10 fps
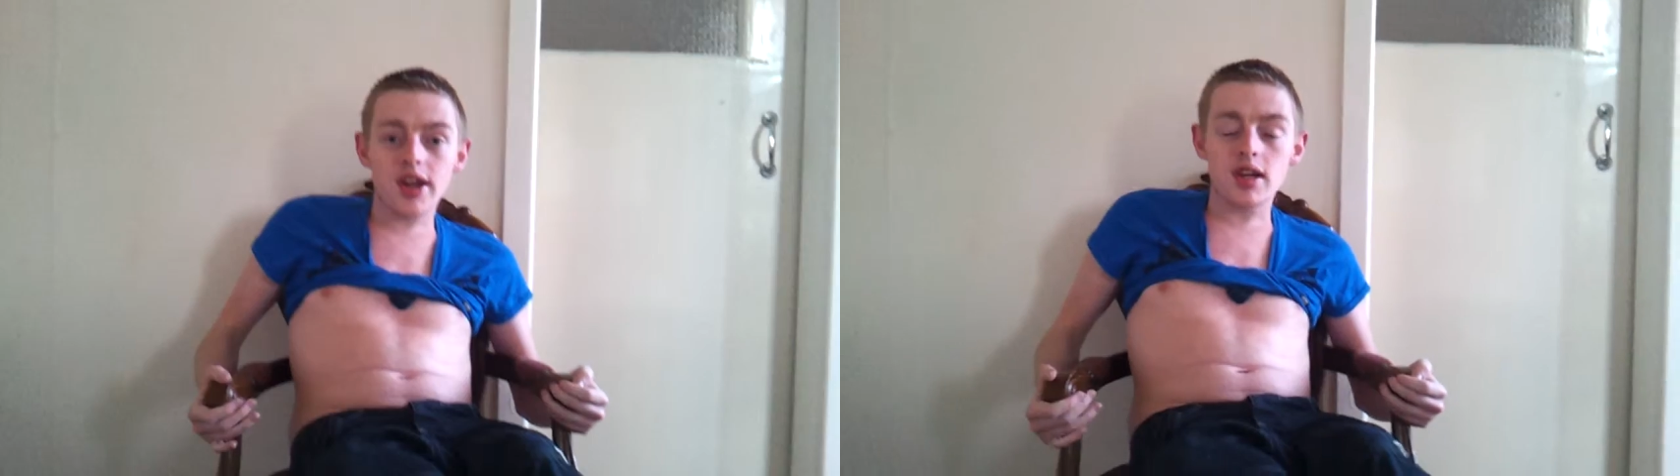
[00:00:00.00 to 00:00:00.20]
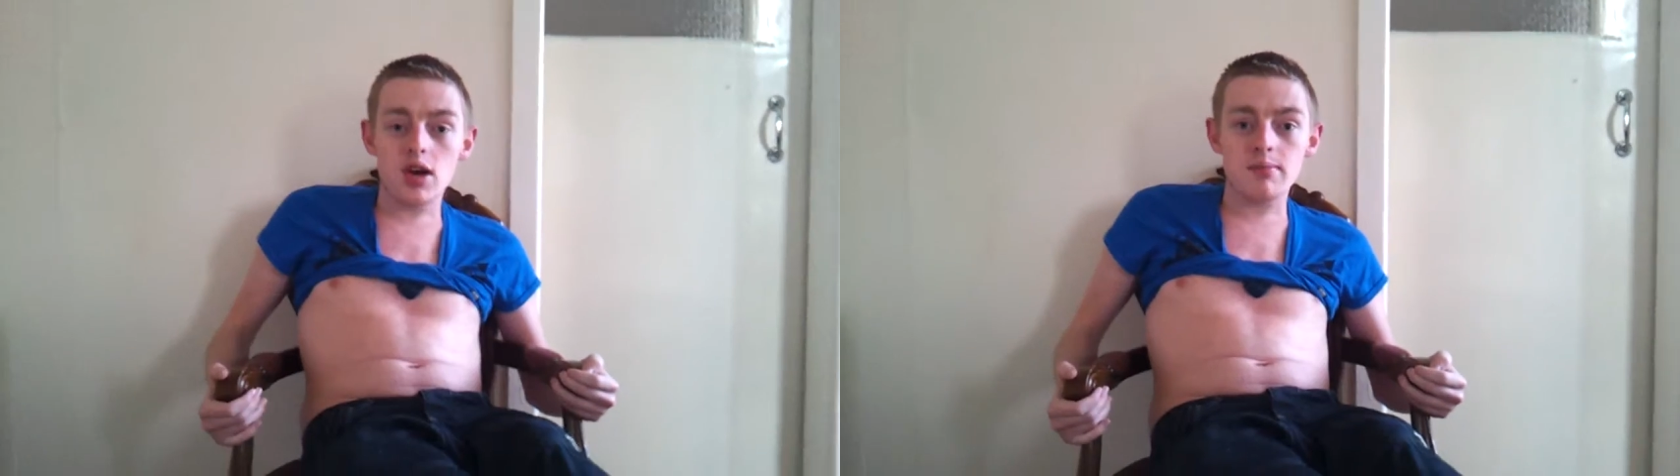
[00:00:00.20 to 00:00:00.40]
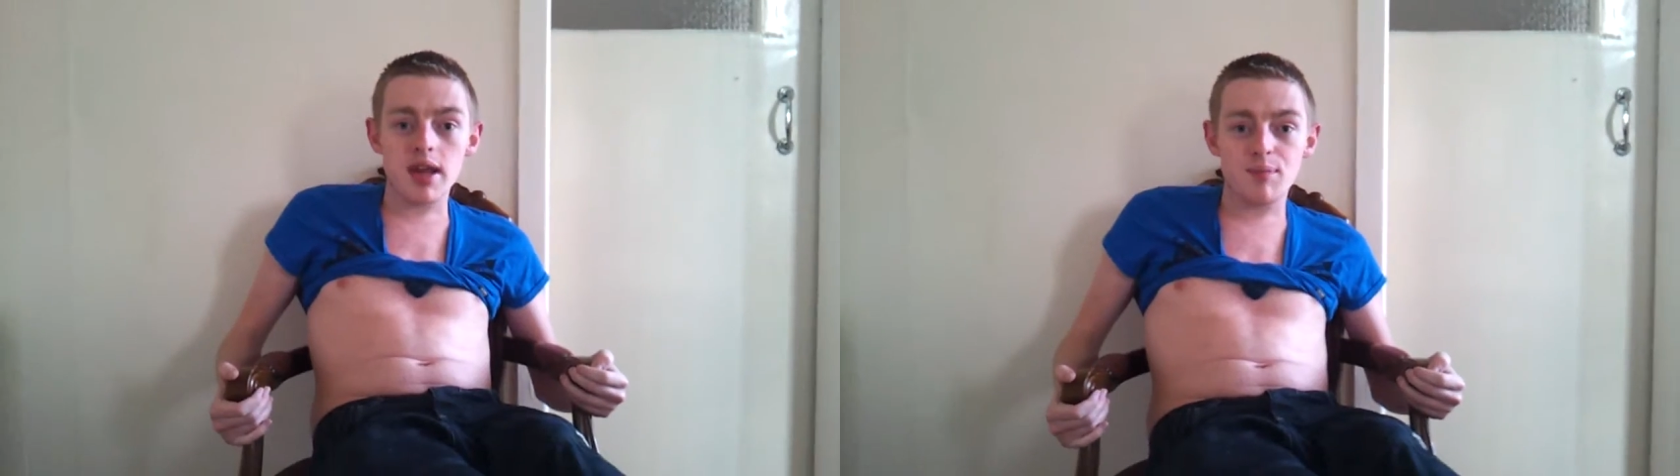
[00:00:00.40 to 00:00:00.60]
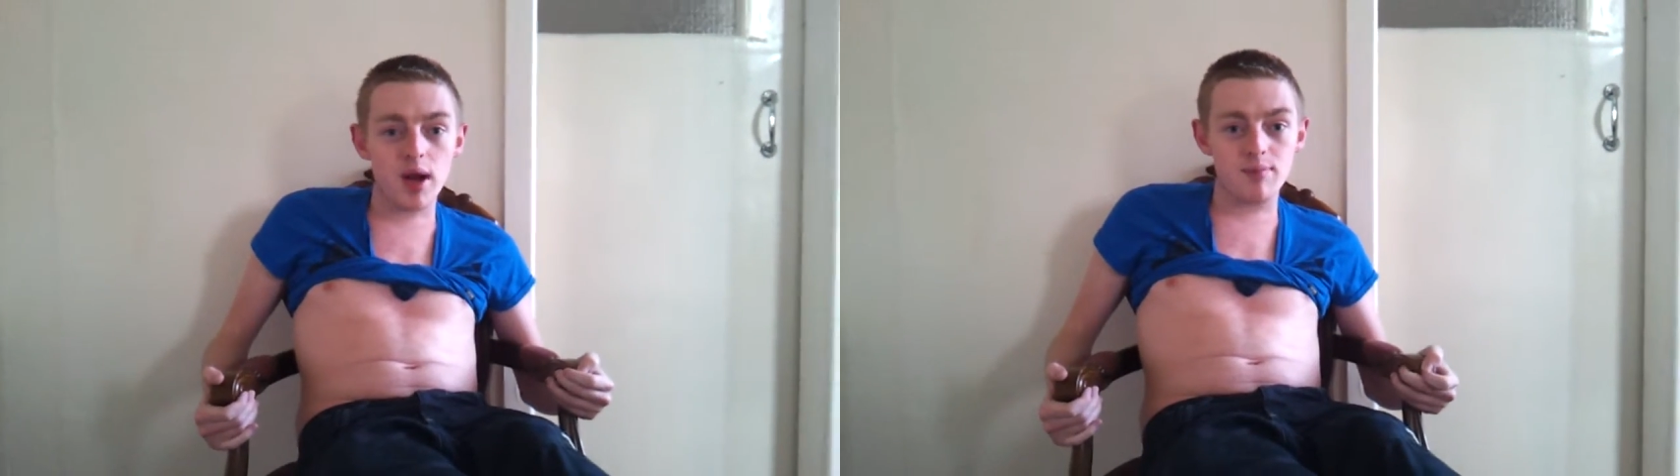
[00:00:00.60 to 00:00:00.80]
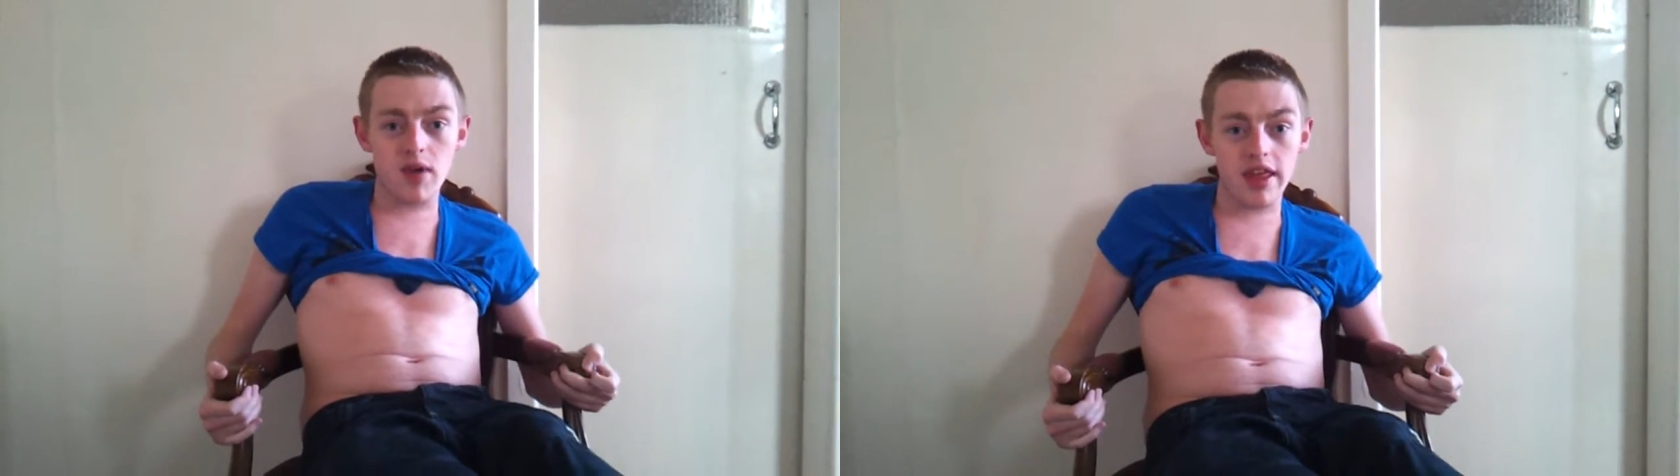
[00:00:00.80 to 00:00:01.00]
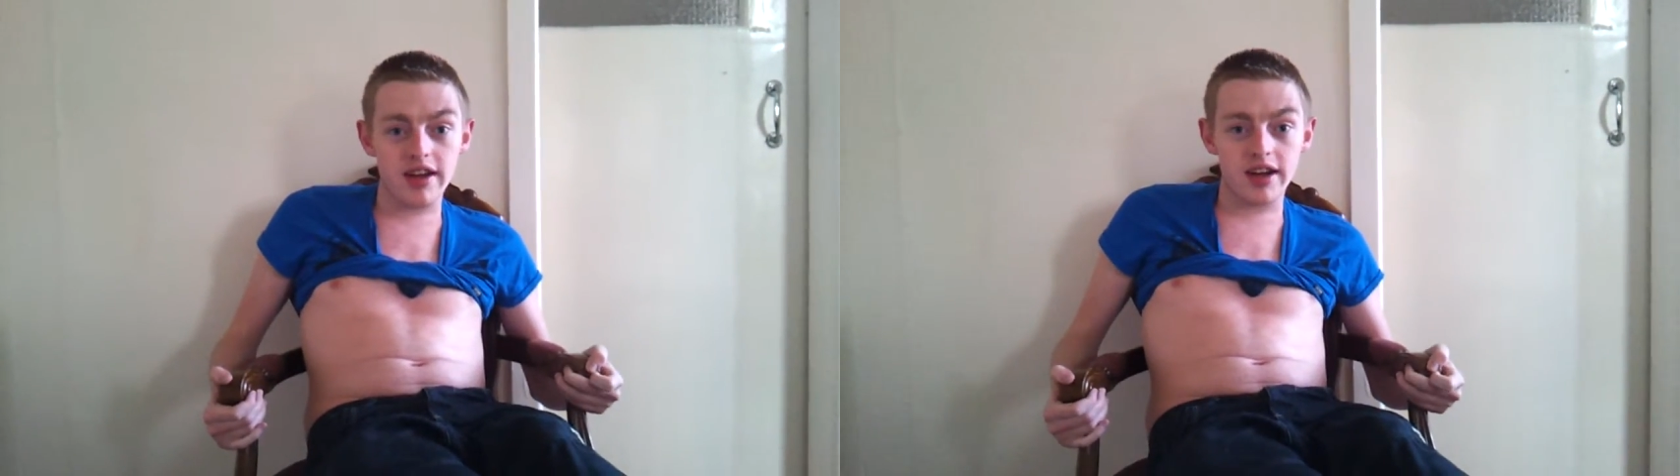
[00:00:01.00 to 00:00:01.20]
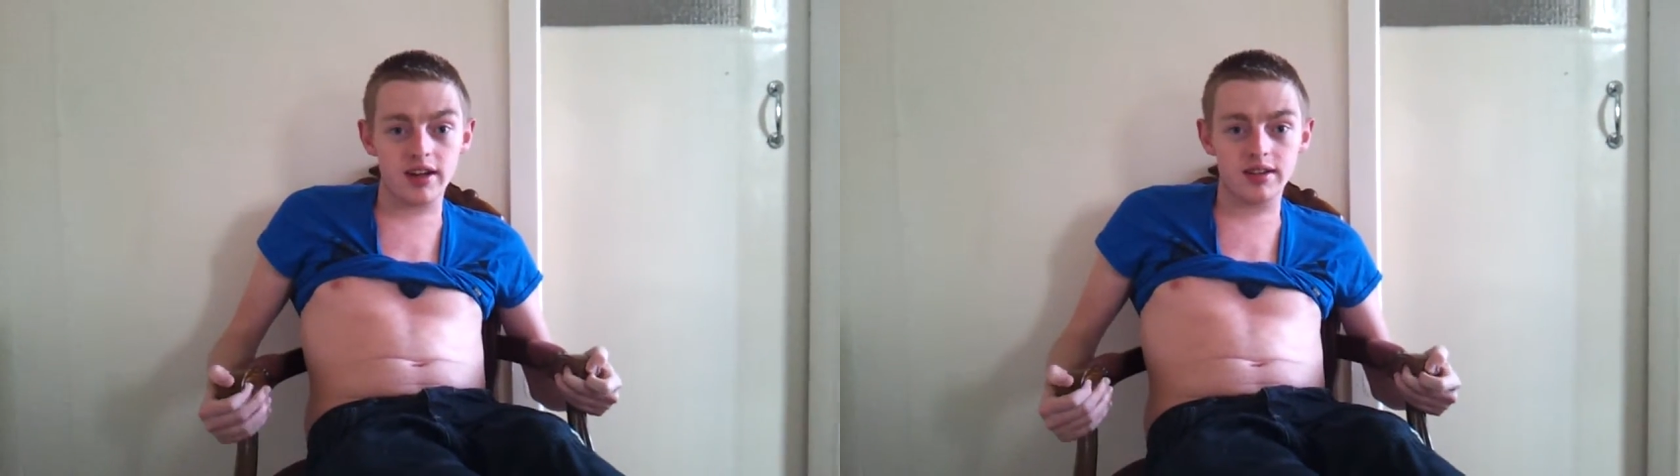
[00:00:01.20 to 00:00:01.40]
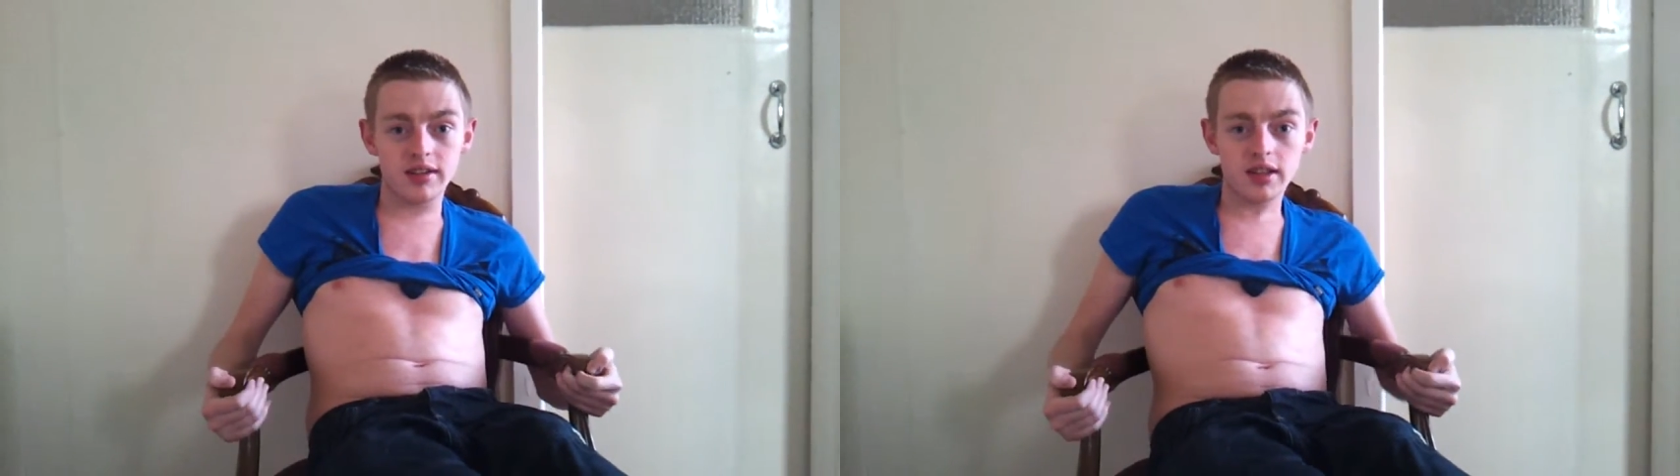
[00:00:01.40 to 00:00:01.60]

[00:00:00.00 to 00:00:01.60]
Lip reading: you ignoring me, Big Brother?